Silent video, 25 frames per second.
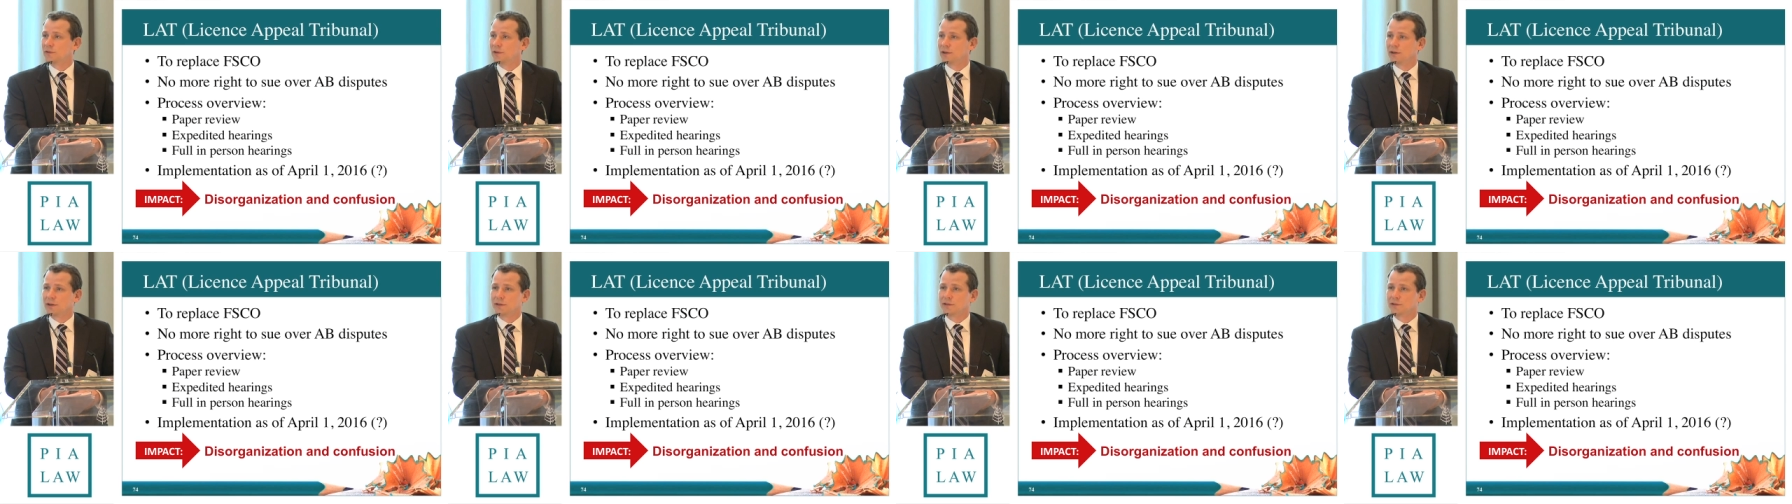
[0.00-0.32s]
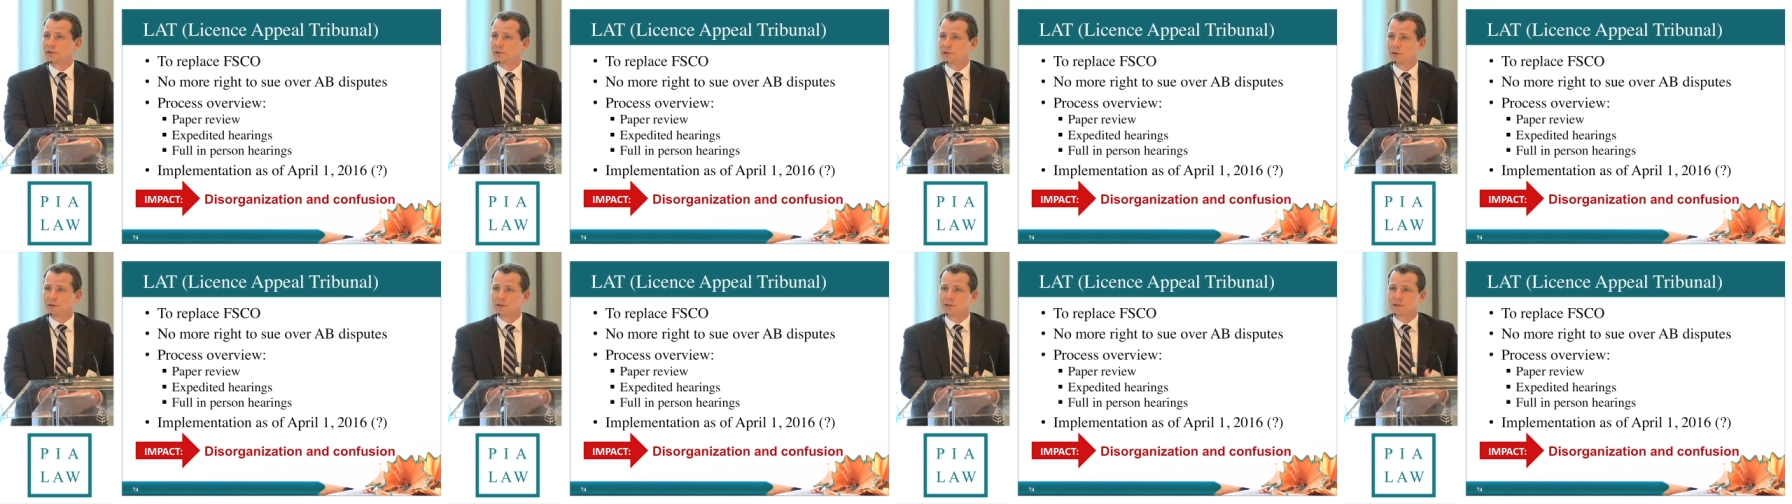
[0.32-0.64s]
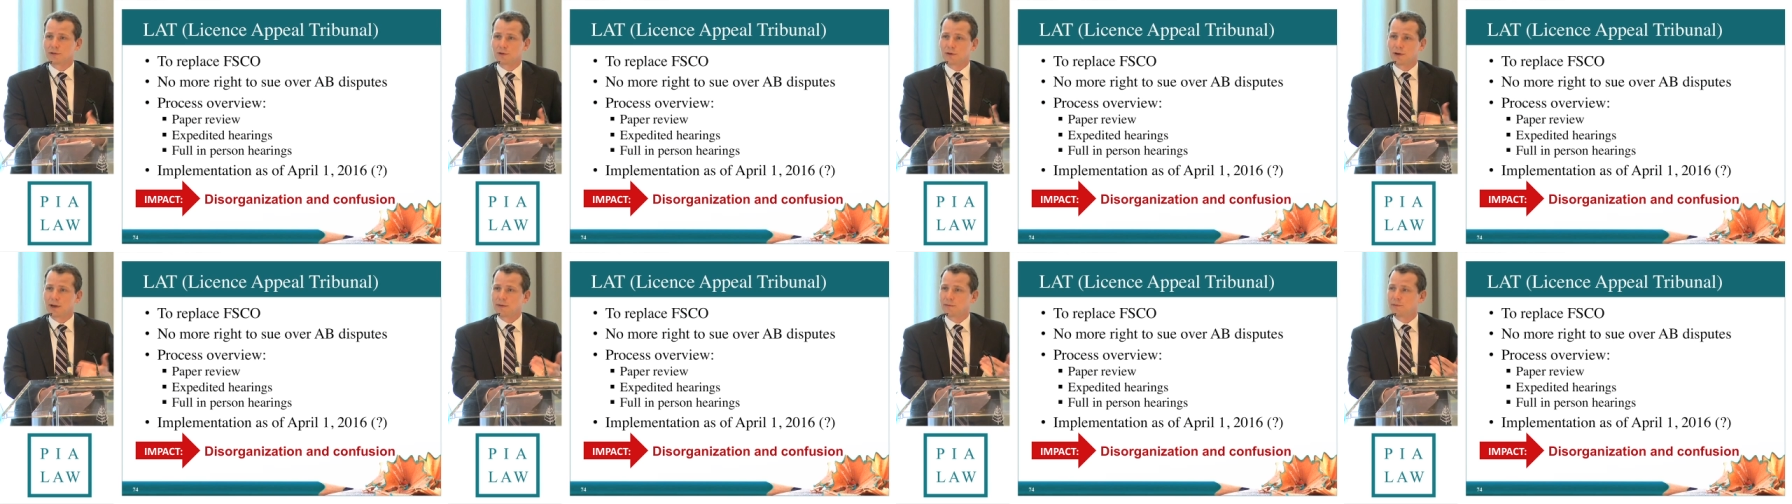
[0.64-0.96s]
very short.
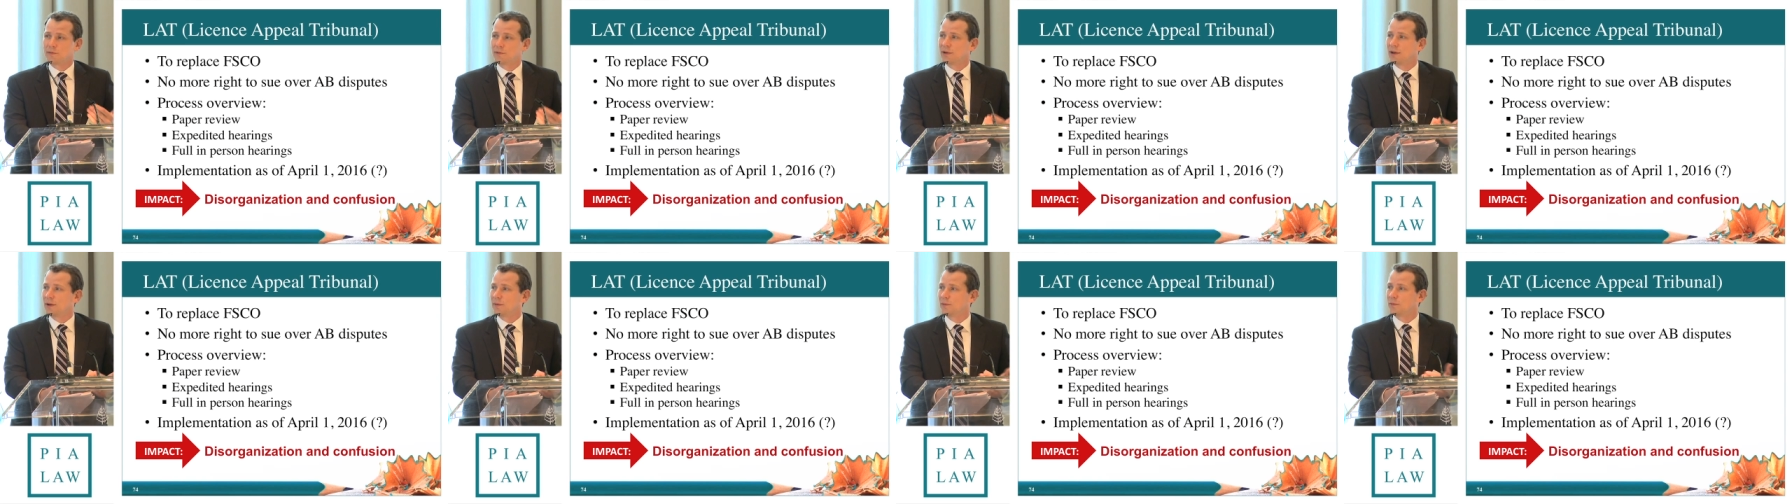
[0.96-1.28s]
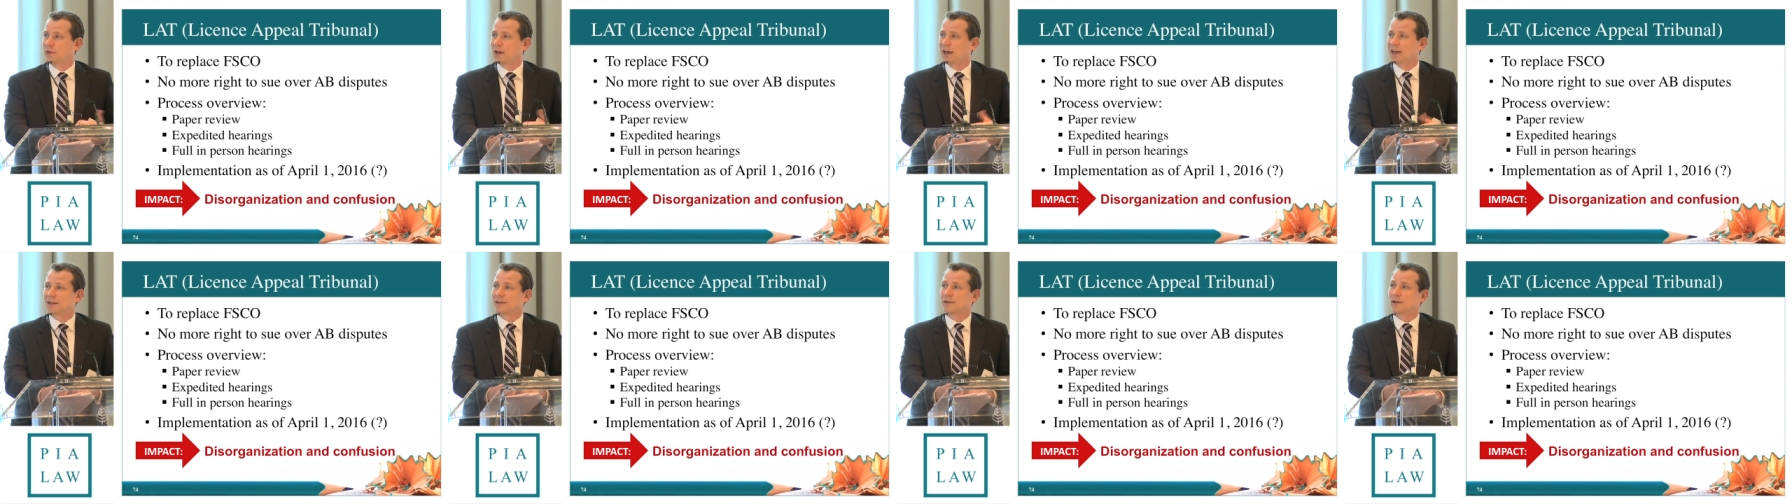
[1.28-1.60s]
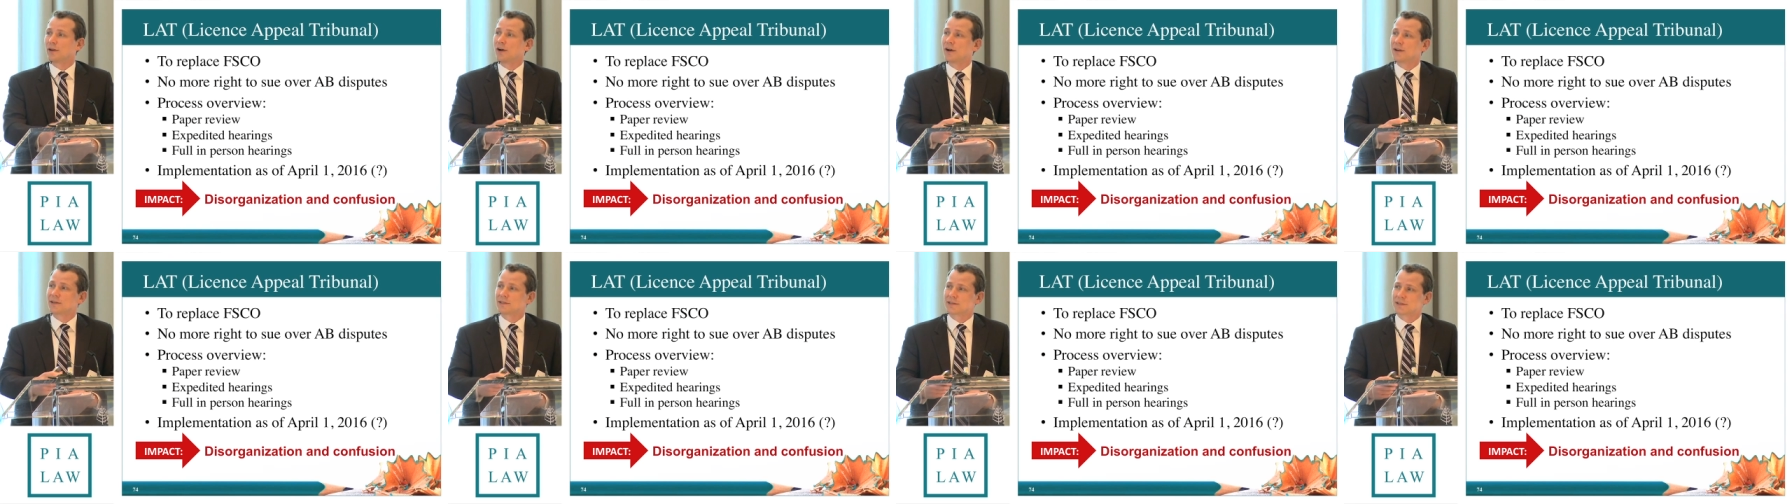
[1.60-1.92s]
So I'm at a
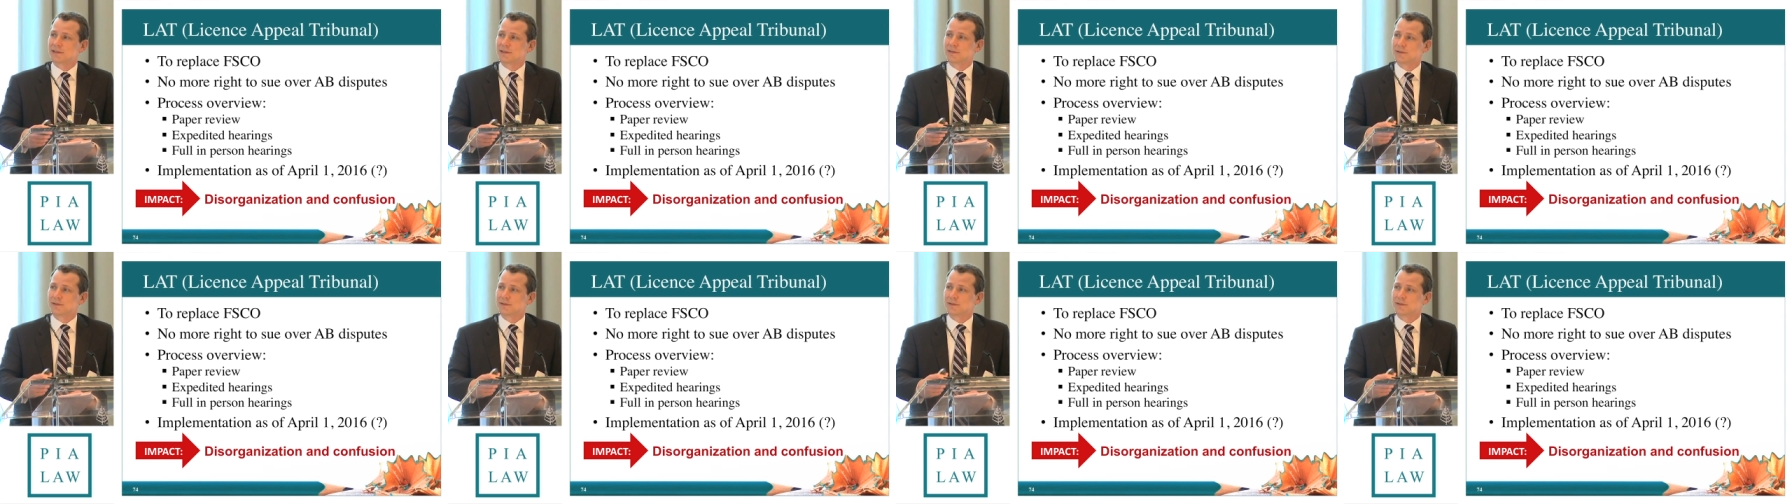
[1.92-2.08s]
loss